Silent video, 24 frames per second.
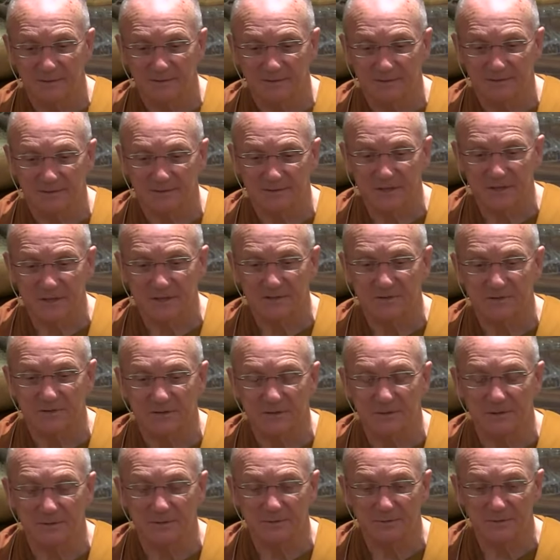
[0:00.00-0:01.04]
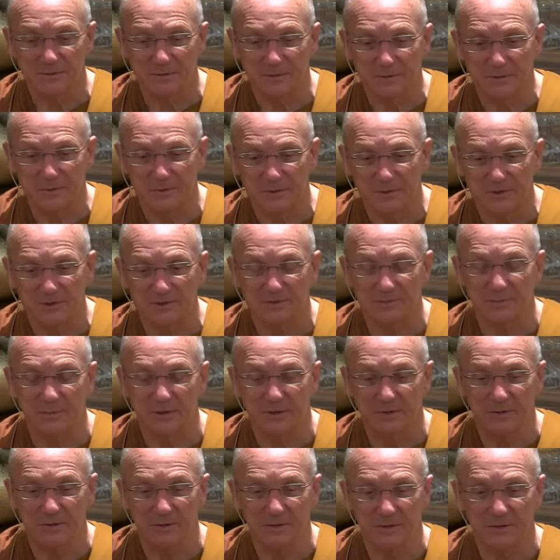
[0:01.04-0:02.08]
sensitive to
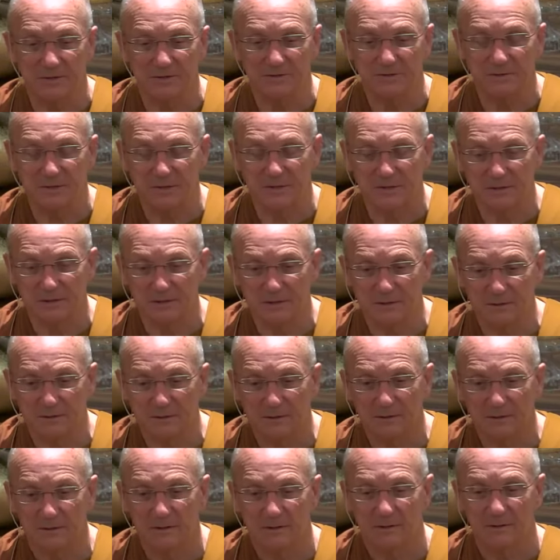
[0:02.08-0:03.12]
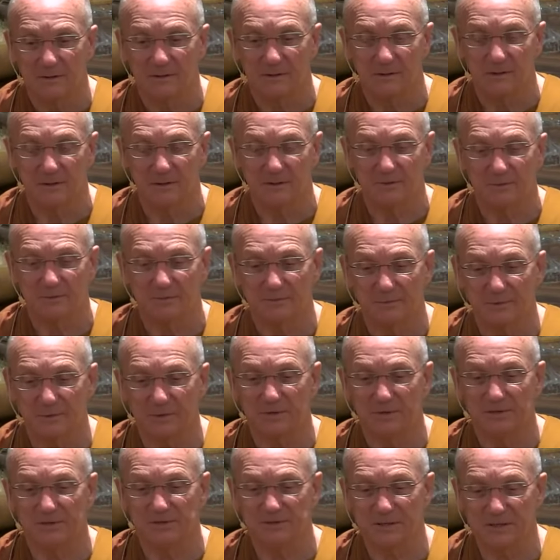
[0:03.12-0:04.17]
experiencing,
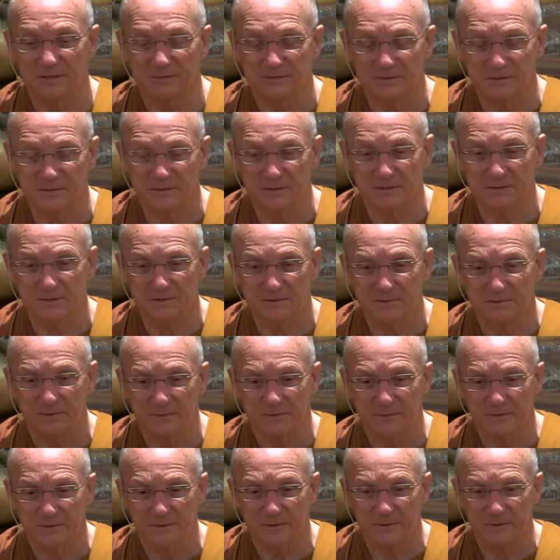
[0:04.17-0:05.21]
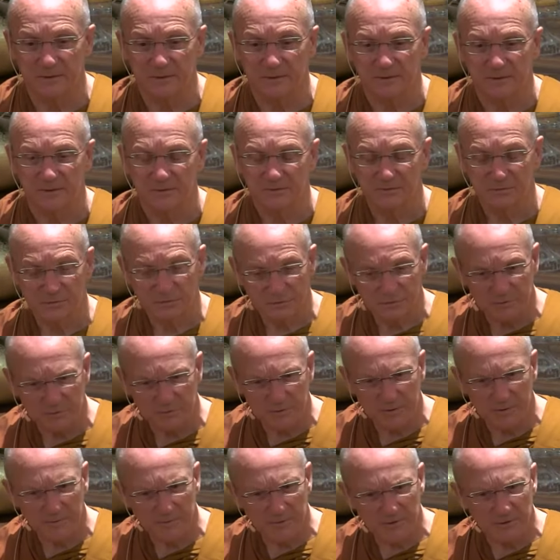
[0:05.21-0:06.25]
fully sensitive to. I
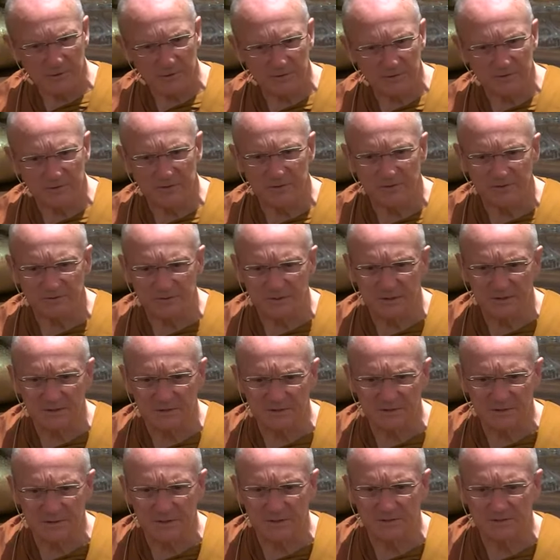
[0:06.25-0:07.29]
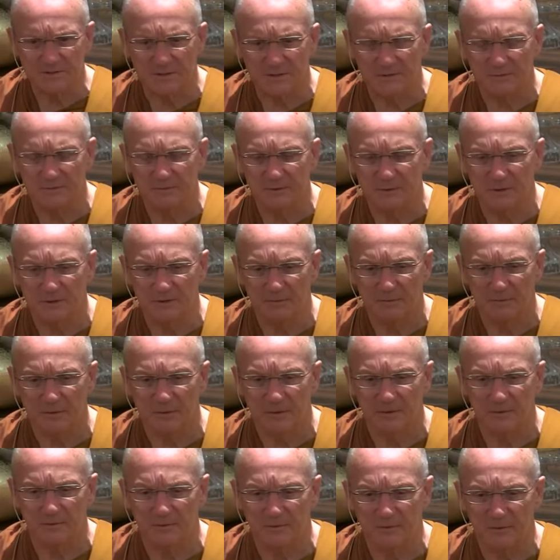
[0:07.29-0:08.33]
mean, these are
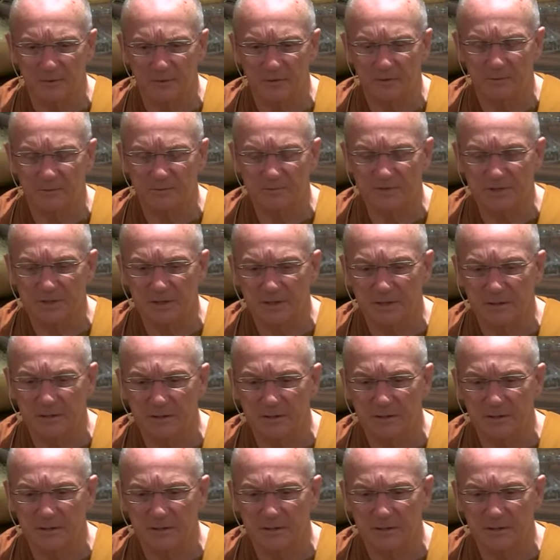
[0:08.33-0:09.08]
verbs that